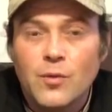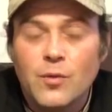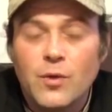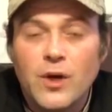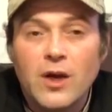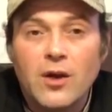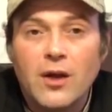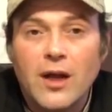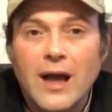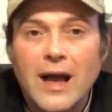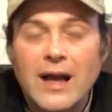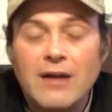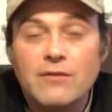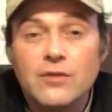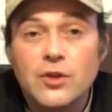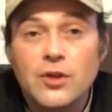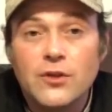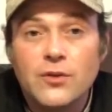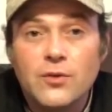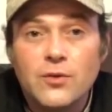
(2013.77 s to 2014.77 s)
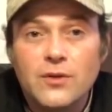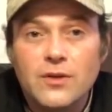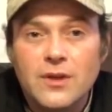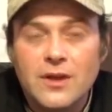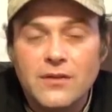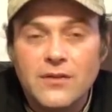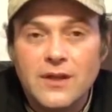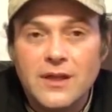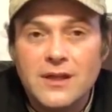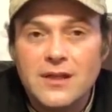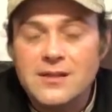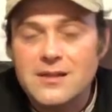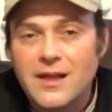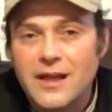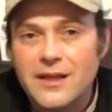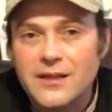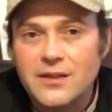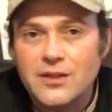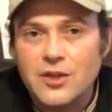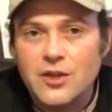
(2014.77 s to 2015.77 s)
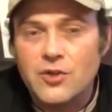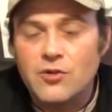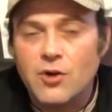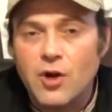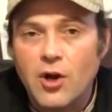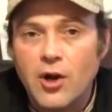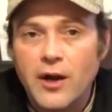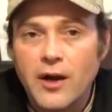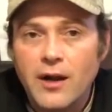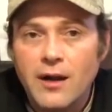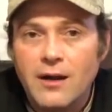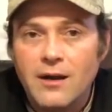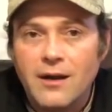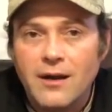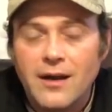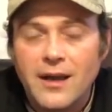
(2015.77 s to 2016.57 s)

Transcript: Well, I've looked through the things and I did a drawing,